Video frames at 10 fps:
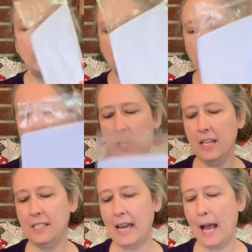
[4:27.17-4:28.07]
She
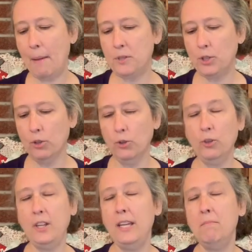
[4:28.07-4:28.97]
is
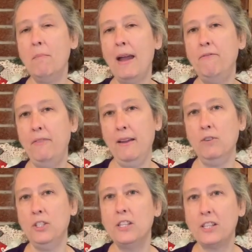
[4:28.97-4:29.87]
absolutely my
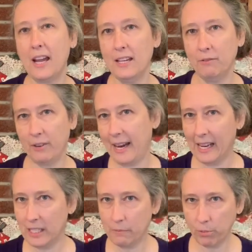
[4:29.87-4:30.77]
favorite designer for
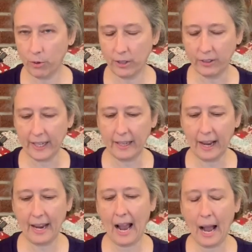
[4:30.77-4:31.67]
hand embroidery.
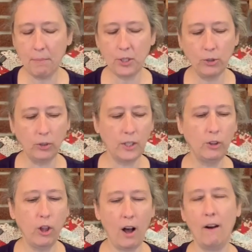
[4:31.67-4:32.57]
I absolutely
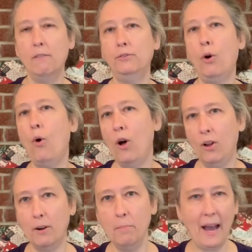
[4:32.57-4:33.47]
love all
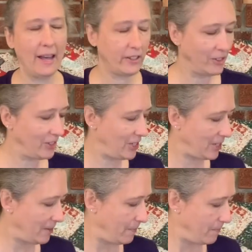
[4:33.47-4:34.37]
her
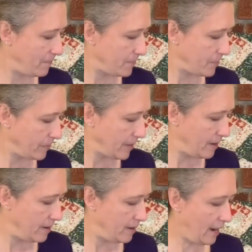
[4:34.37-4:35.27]
patterns.
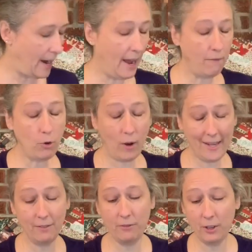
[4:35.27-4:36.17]
I have
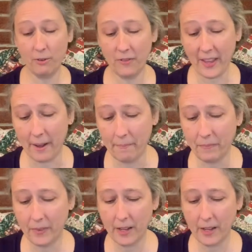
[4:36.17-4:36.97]
quite a few of them.